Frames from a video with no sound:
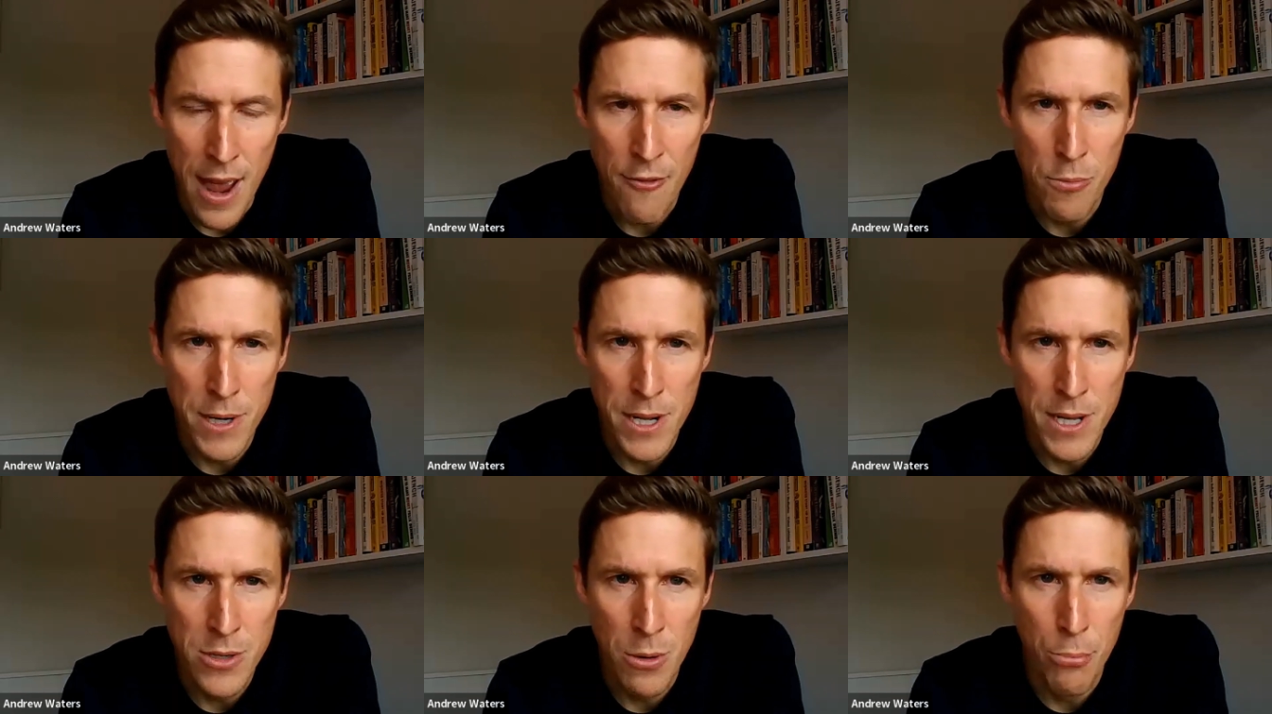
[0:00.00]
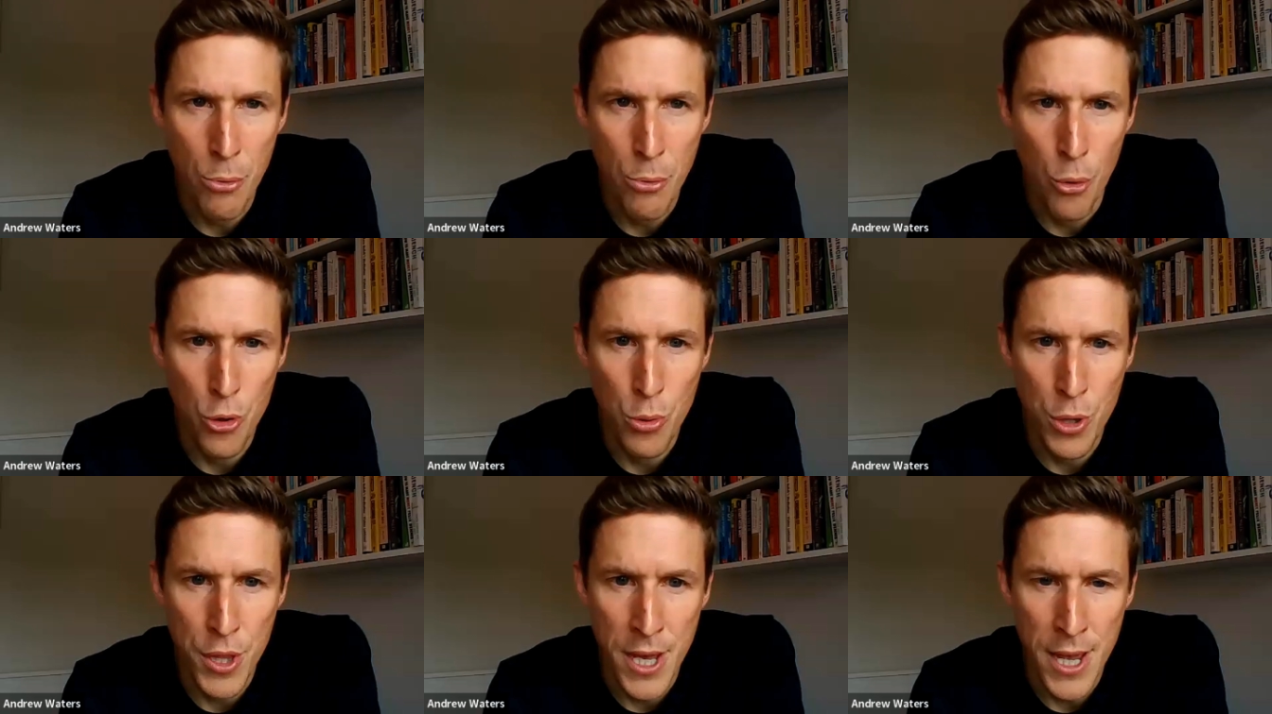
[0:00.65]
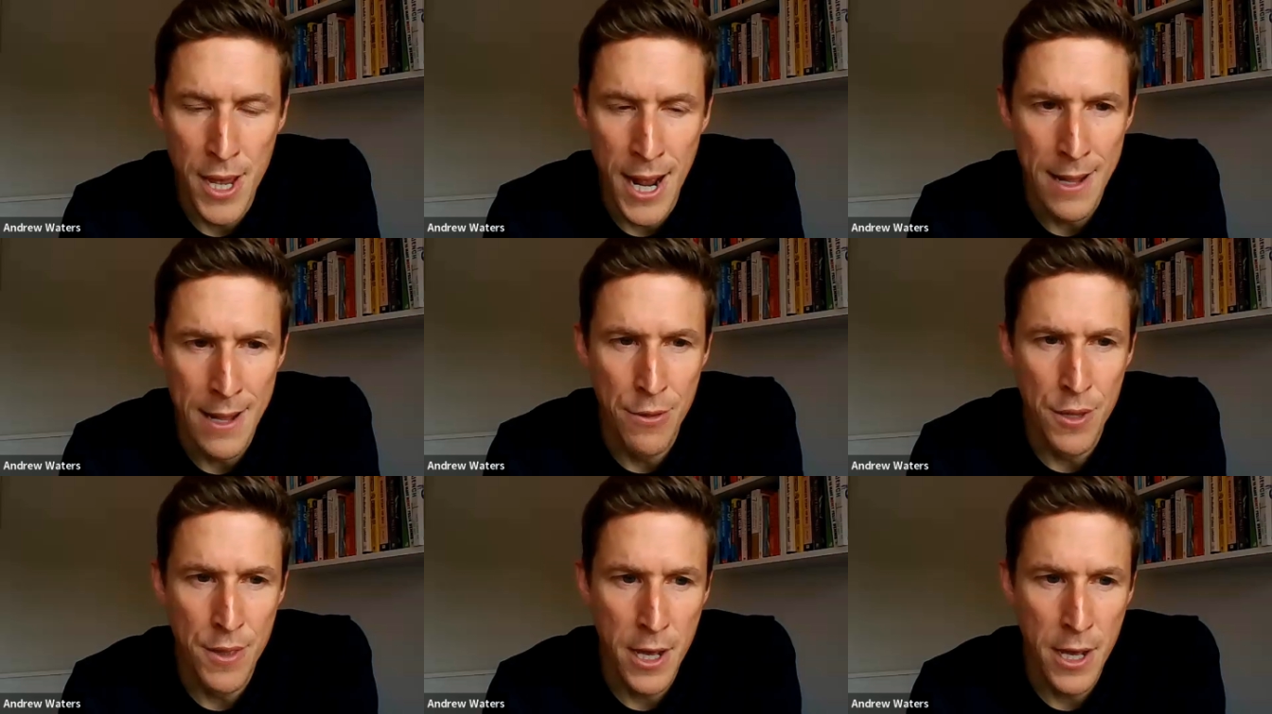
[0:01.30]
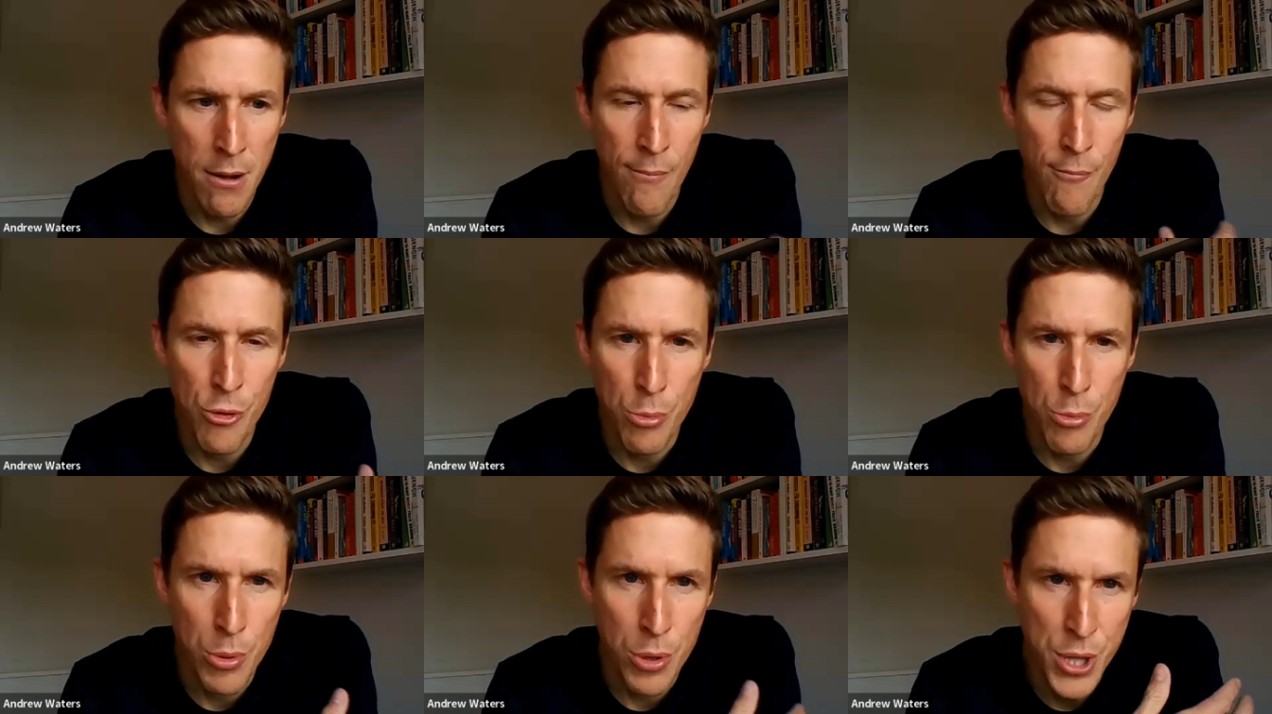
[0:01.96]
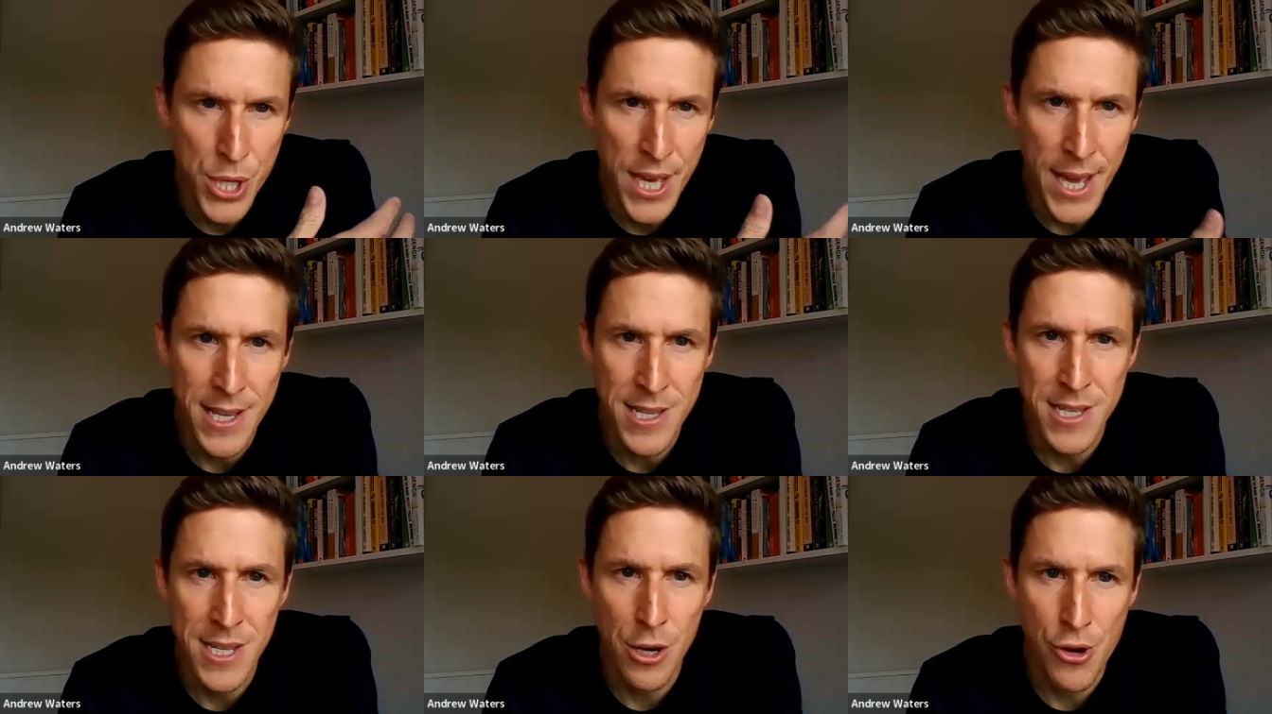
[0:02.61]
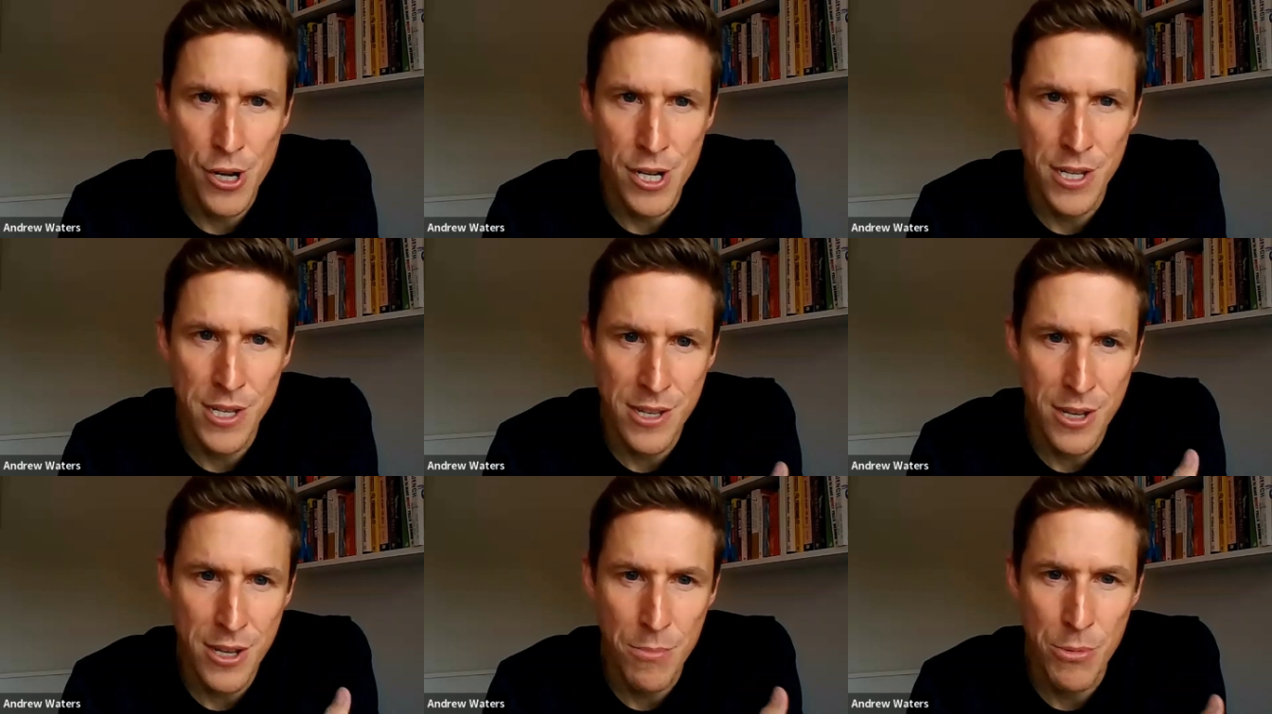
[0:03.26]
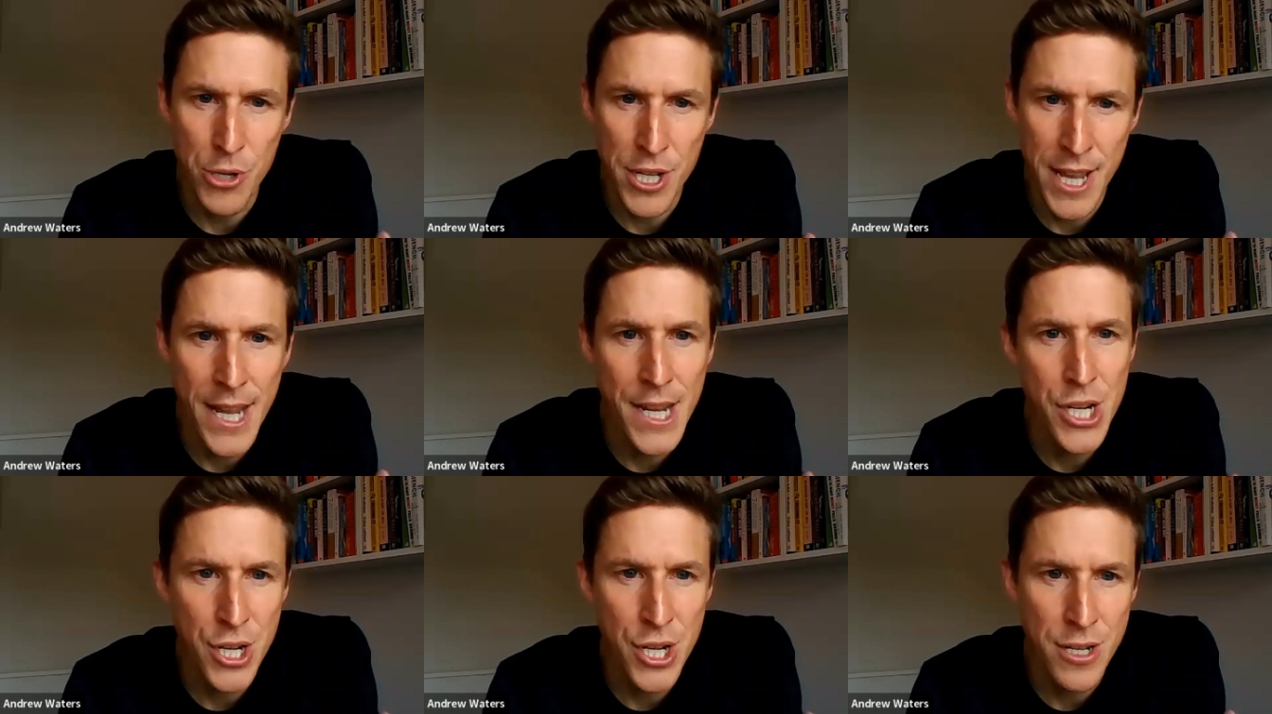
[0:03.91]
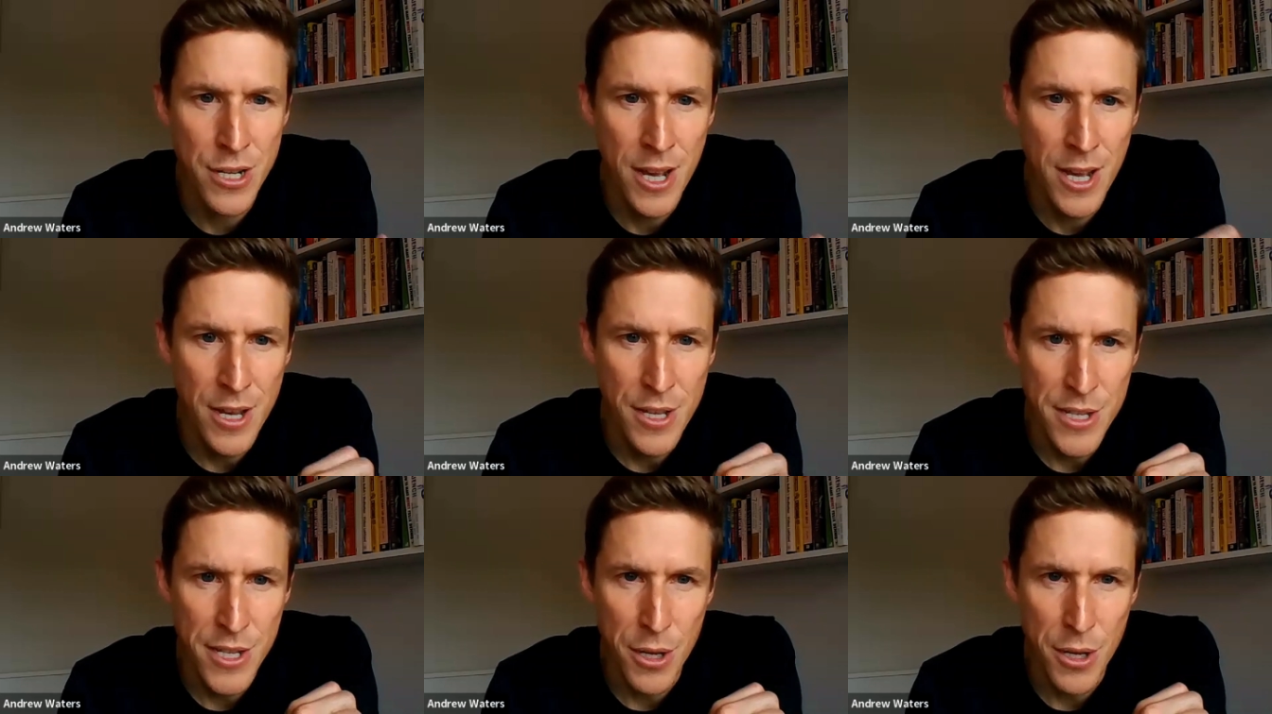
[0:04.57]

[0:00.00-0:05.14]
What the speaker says: that everybody is on board with it and that they're comfortable with the asynchronous communication,